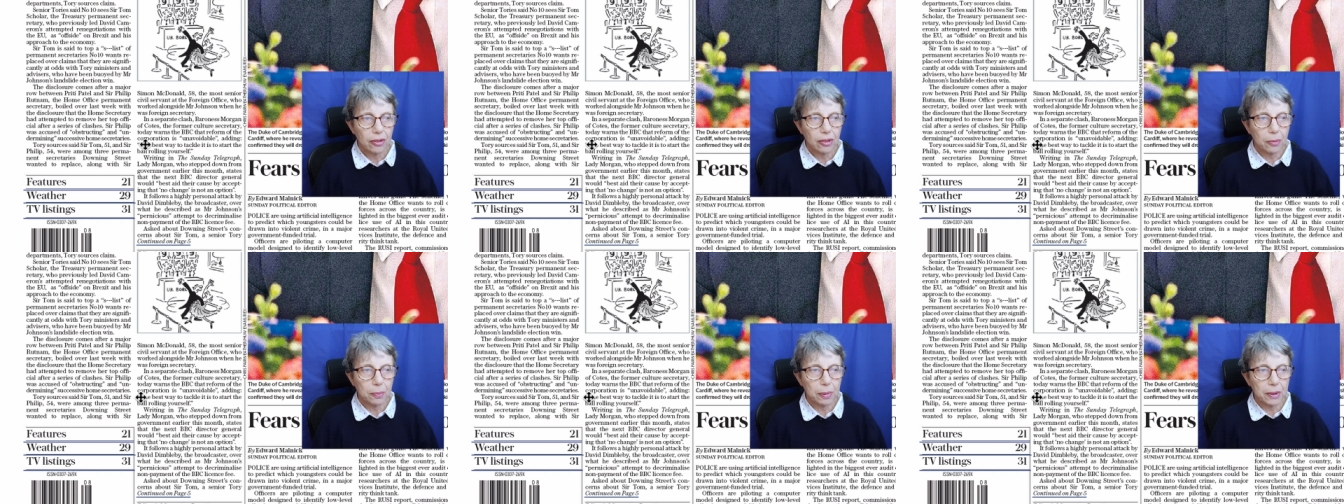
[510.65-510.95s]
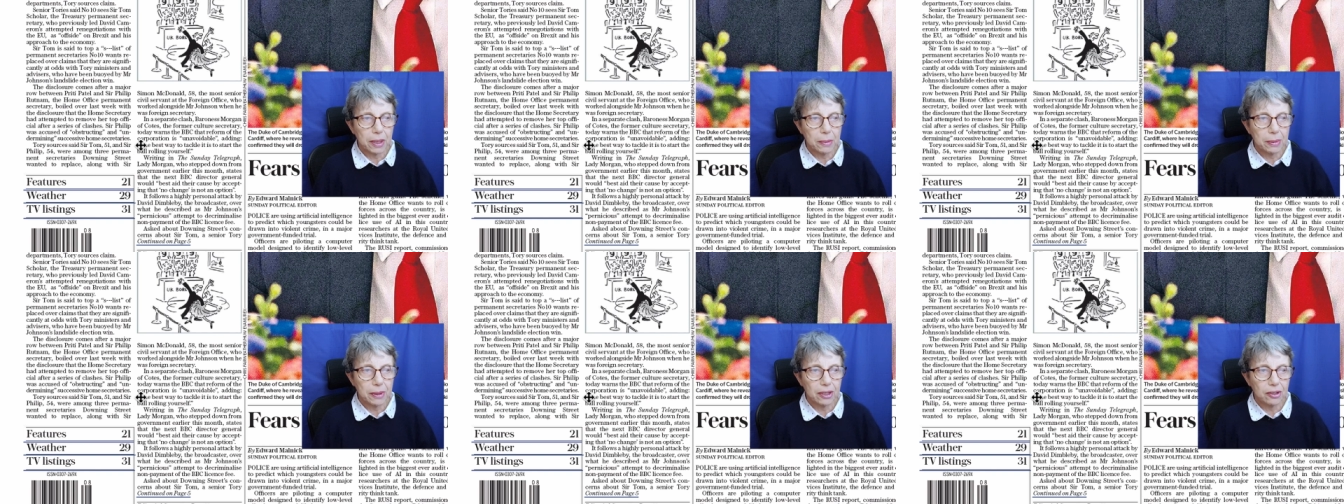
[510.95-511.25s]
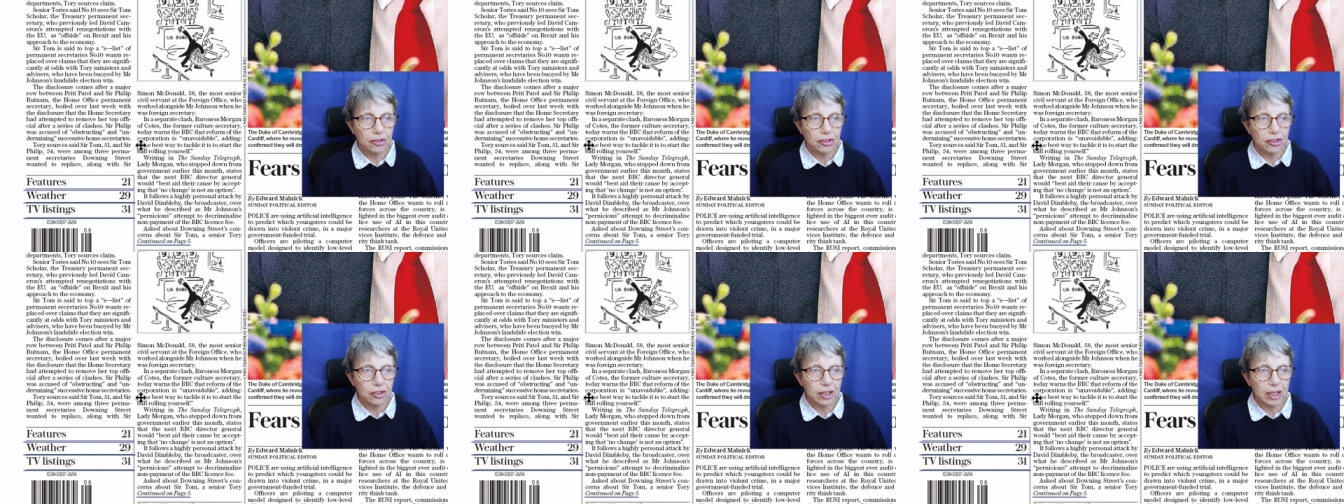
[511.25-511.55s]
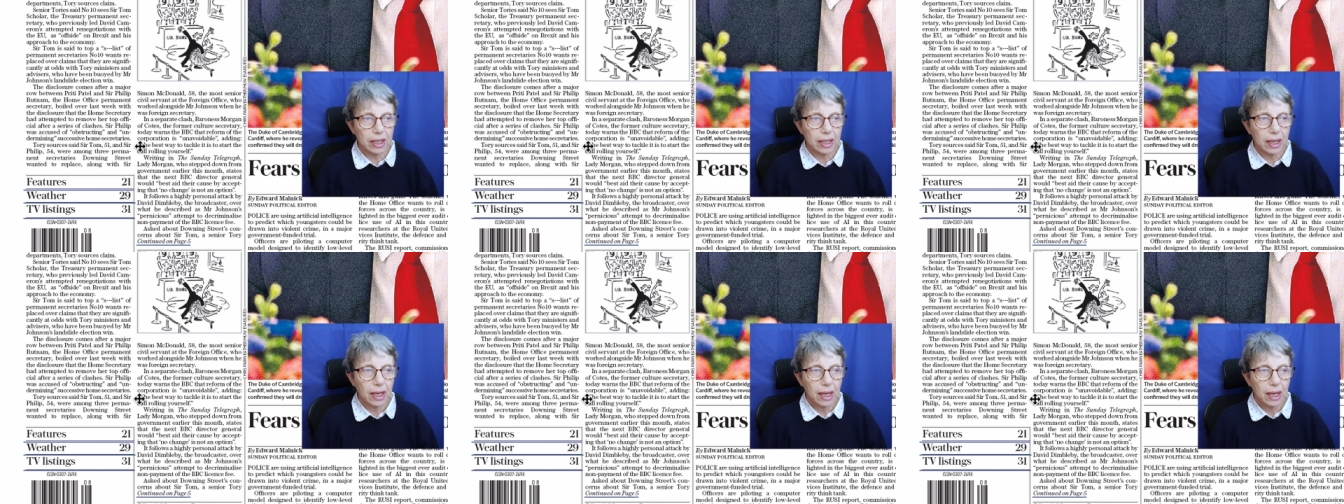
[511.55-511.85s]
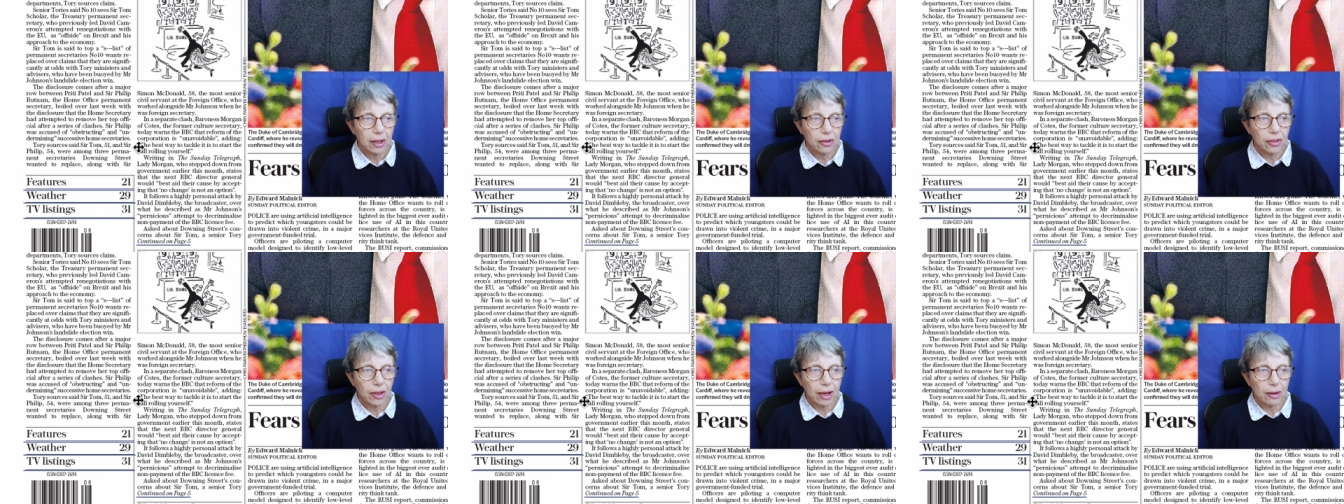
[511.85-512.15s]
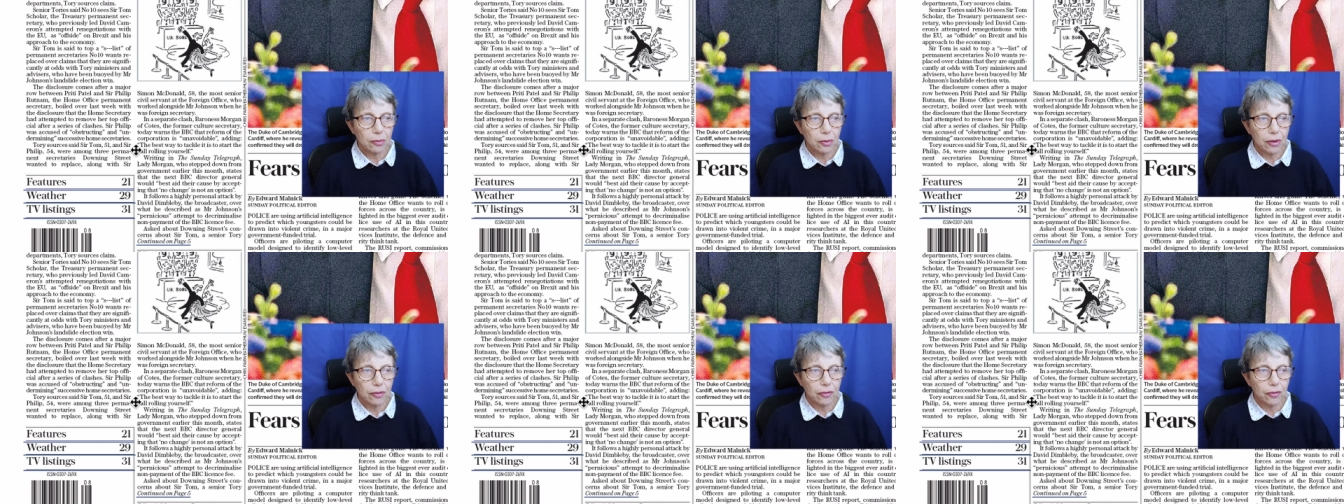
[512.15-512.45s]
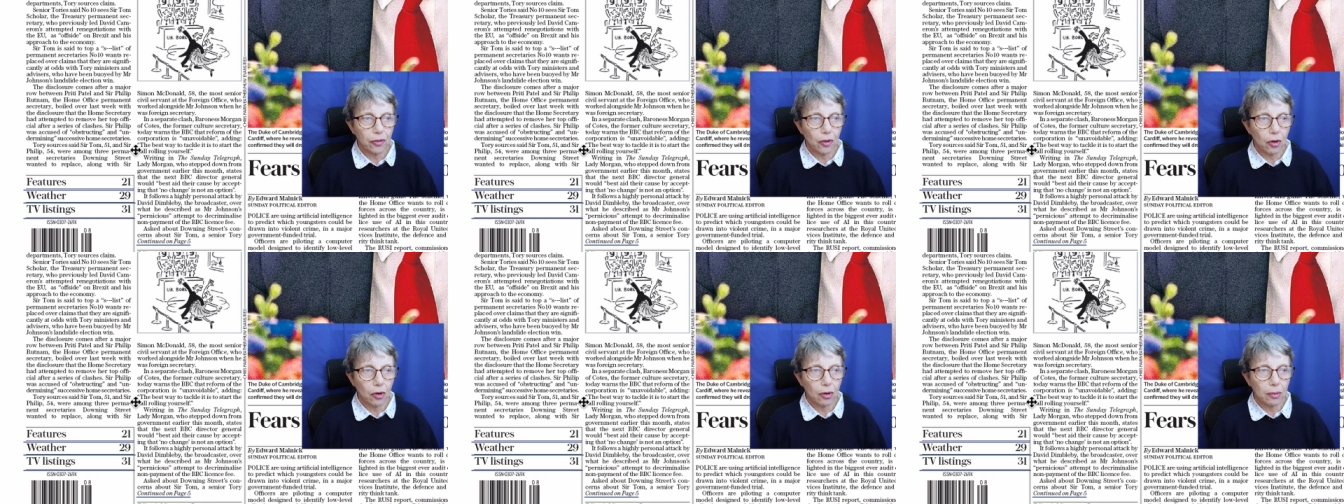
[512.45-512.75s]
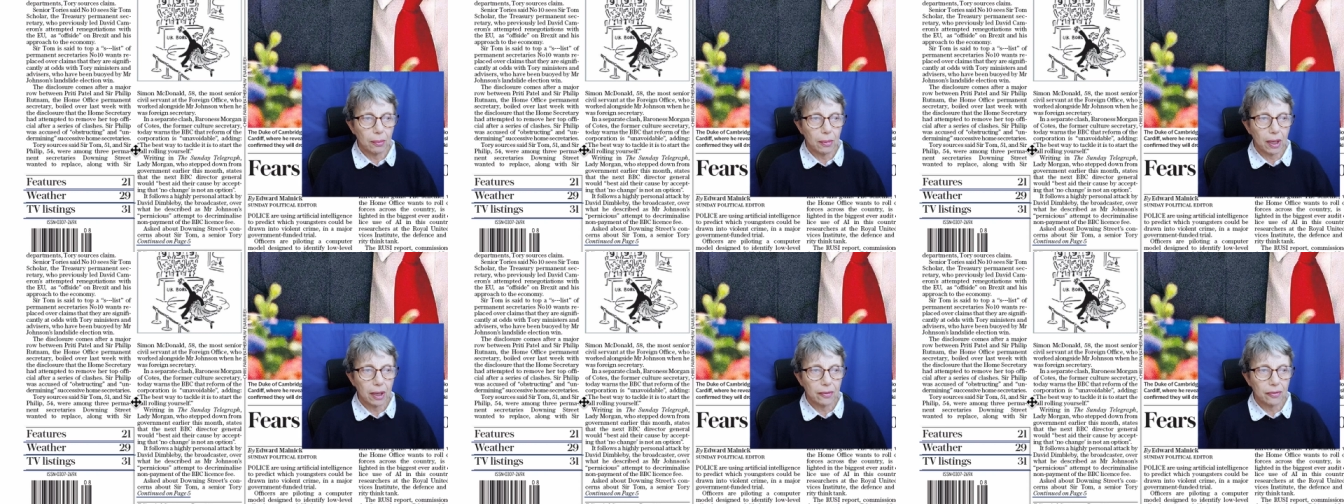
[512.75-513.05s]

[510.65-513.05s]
the BBC that reform